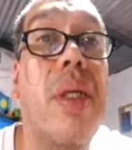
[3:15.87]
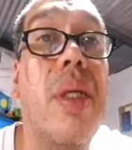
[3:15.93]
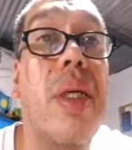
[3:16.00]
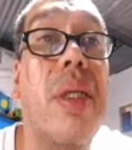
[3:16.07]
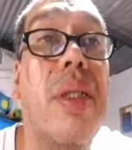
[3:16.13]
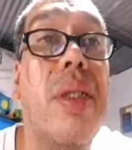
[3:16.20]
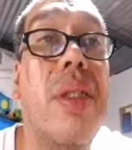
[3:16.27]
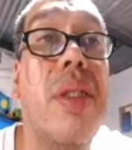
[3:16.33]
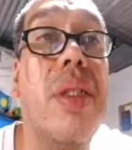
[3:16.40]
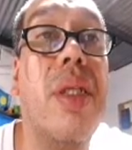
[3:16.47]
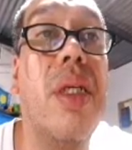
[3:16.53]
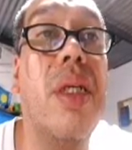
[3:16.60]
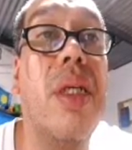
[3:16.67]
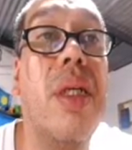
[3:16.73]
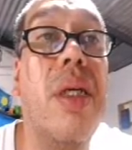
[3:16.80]
and
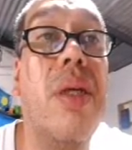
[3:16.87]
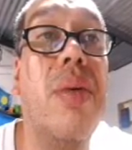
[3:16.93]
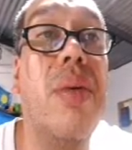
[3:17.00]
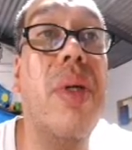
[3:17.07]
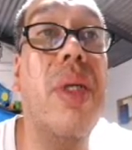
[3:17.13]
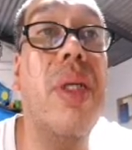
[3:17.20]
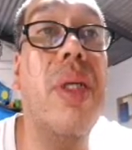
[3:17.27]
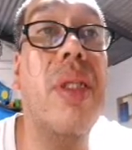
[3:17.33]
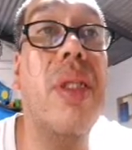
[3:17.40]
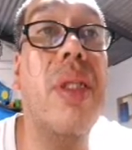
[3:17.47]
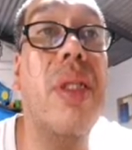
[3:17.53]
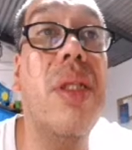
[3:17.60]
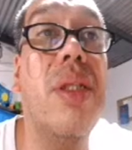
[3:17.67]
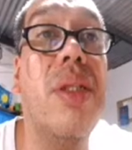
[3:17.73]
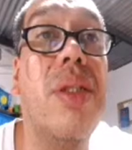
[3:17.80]
see what it
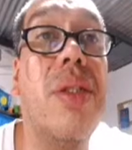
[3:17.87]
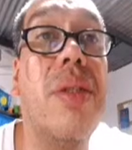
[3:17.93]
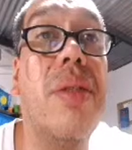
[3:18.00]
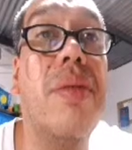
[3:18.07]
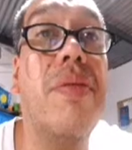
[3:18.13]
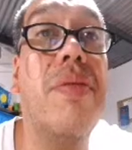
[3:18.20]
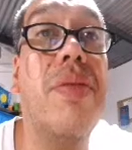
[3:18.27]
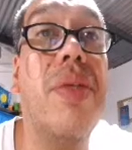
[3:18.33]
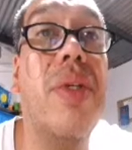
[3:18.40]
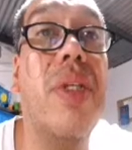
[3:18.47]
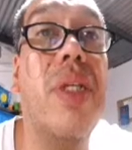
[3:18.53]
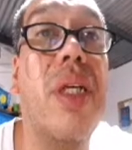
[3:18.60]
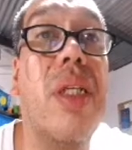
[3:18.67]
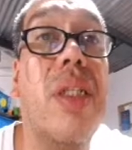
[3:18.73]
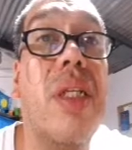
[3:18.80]
does
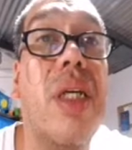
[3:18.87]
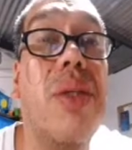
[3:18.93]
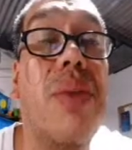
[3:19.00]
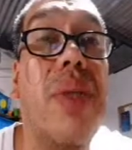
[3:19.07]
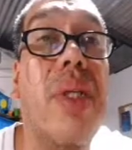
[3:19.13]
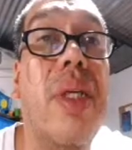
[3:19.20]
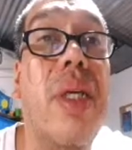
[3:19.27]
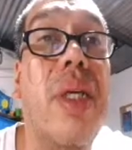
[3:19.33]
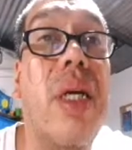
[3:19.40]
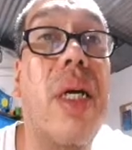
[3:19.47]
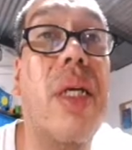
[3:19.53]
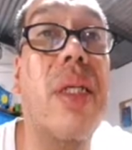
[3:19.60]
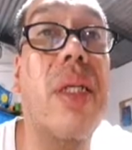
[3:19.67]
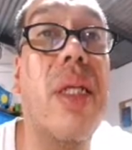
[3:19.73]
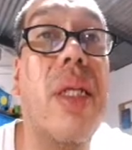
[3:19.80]
very gradually.
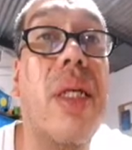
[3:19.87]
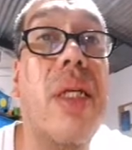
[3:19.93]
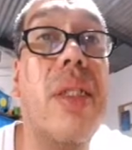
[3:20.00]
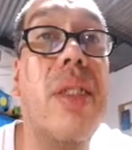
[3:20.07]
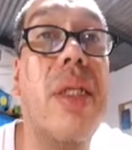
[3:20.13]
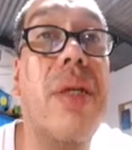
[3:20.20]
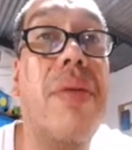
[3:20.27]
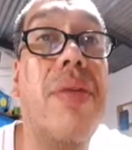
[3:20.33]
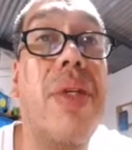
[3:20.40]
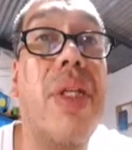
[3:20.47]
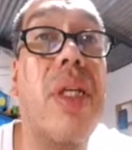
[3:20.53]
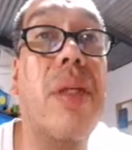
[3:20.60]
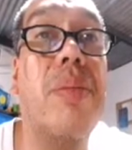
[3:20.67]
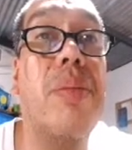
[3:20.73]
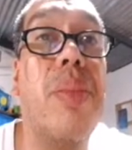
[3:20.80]
And let's leave it
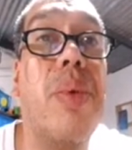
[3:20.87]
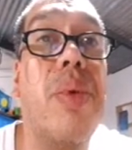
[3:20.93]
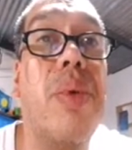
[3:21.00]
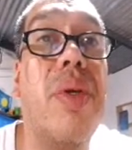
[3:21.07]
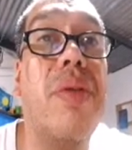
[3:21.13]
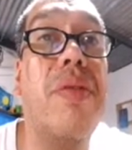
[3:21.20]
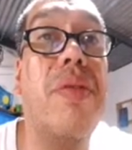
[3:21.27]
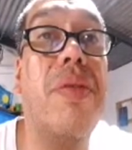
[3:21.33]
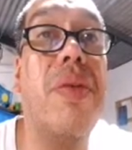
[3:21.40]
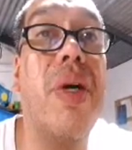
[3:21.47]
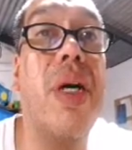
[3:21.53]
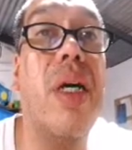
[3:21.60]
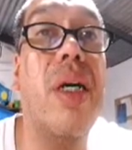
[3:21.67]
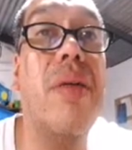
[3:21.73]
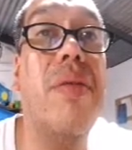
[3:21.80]
at
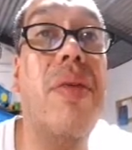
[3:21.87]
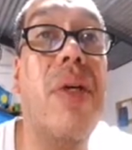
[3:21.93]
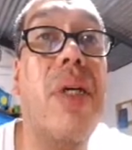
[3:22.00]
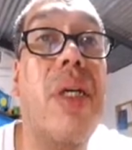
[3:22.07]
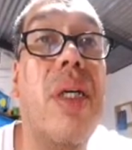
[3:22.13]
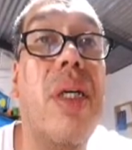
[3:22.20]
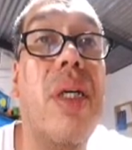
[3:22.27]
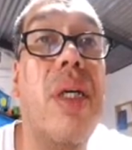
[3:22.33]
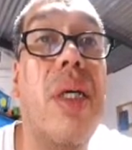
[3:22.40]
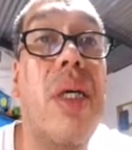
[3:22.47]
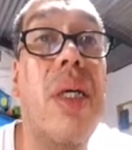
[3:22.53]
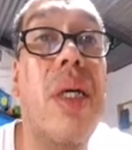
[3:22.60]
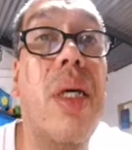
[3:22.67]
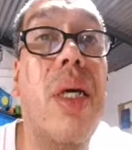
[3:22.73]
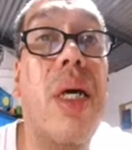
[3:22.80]
0.5.
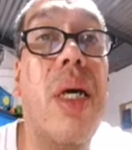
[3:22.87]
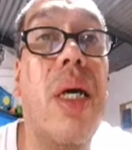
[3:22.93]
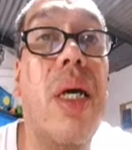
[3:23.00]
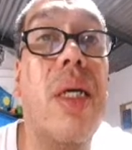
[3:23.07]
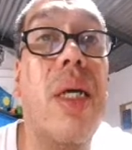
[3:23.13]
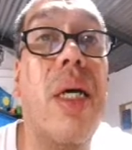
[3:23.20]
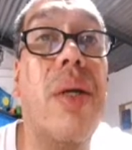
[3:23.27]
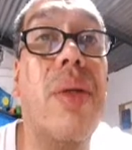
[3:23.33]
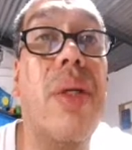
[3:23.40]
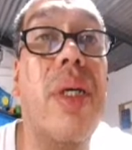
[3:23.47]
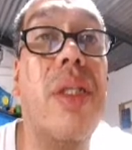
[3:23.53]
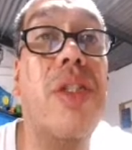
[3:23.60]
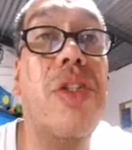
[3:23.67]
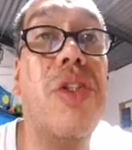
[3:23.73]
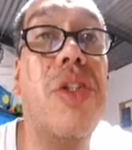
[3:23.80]
And now
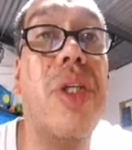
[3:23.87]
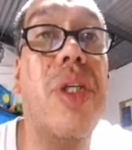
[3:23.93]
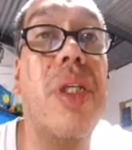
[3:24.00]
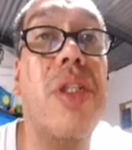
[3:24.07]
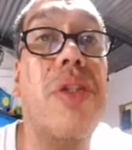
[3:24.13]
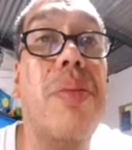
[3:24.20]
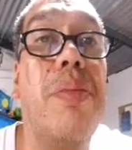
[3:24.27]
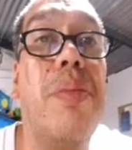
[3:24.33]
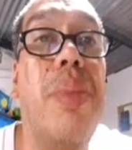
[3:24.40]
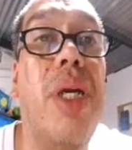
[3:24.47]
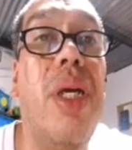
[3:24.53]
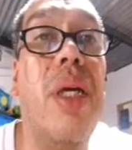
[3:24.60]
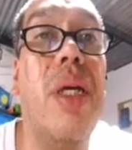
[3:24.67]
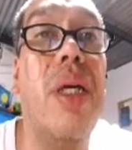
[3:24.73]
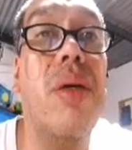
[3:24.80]
let's change
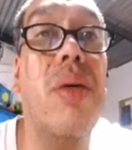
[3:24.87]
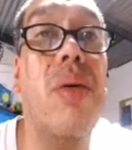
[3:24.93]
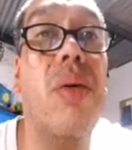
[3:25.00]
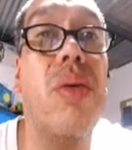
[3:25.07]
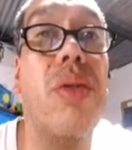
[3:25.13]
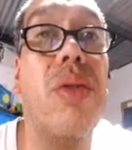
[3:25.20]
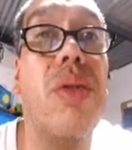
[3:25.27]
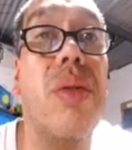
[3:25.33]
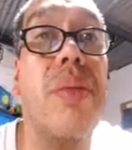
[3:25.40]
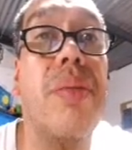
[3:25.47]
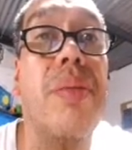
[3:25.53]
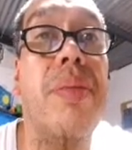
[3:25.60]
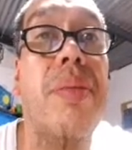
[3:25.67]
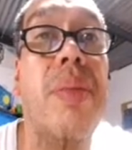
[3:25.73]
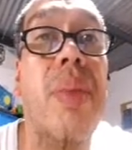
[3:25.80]
b also.
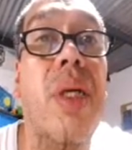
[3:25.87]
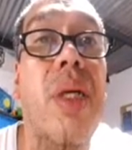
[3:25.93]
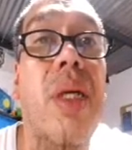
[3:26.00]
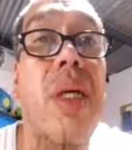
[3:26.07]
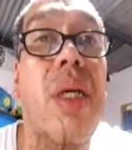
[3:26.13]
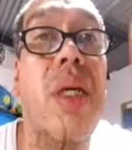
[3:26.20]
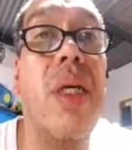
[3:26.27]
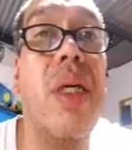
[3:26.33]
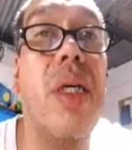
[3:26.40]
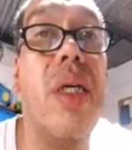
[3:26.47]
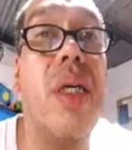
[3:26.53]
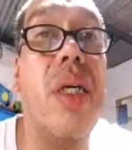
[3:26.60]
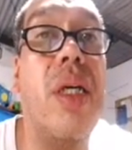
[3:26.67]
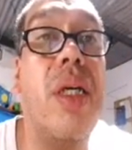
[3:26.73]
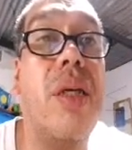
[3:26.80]

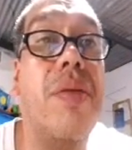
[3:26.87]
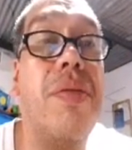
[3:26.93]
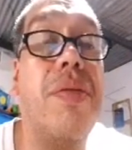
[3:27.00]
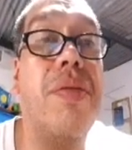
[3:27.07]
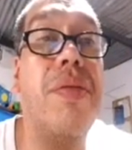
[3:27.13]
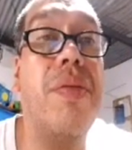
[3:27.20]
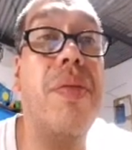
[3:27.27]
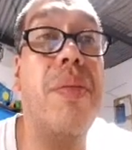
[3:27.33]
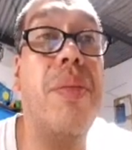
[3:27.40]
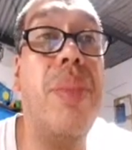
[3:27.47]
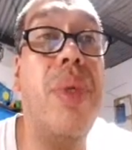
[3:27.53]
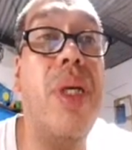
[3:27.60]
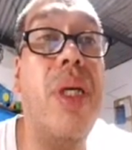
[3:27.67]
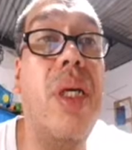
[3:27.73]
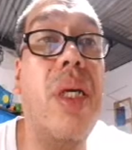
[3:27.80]
If
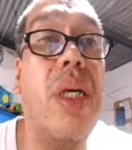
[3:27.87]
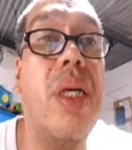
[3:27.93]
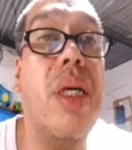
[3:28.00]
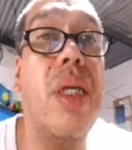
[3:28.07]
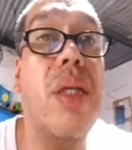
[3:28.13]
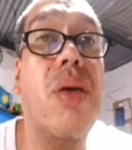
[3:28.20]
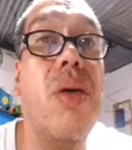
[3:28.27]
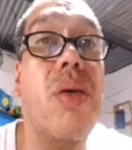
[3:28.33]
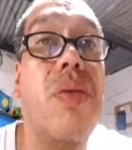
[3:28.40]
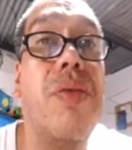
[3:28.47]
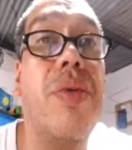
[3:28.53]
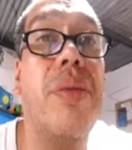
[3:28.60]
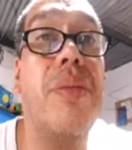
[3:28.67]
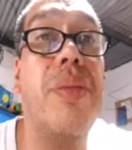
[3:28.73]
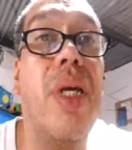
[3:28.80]
b can go
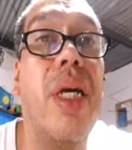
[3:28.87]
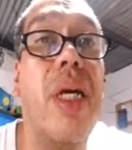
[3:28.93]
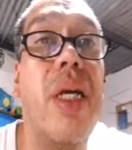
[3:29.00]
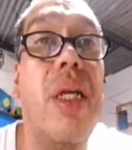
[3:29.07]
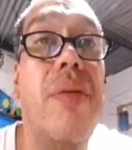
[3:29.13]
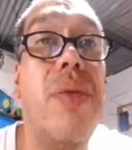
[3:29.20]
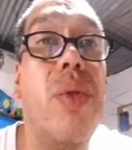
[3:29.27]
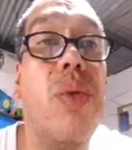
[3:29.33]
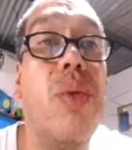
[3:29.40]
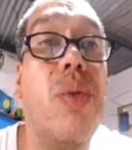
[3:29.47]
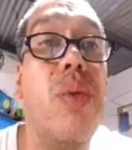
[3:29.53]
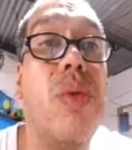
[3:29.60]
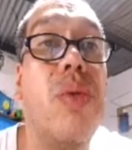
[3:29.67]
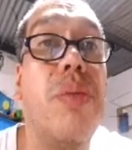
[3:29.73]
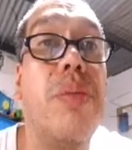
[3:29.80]
from -2
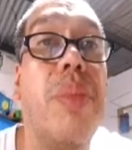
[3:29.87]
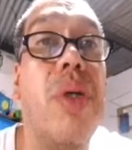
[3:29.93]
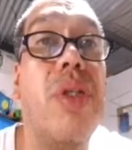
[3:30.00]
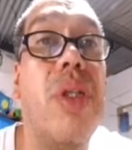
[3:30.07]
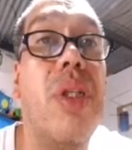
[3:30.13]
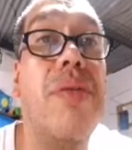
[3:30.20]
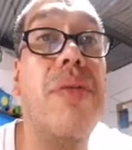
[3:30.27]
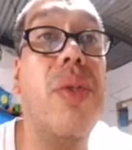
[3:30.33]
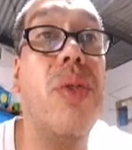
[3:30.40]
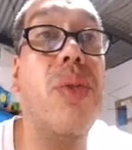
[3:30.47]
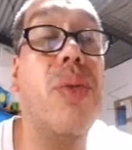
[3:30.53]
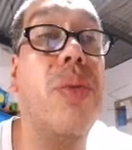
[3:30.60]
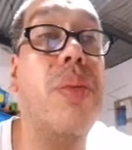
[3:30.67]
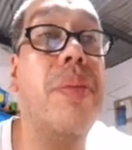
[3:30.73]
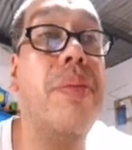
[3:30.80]
to
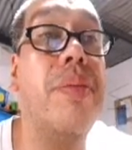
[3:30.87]
+2,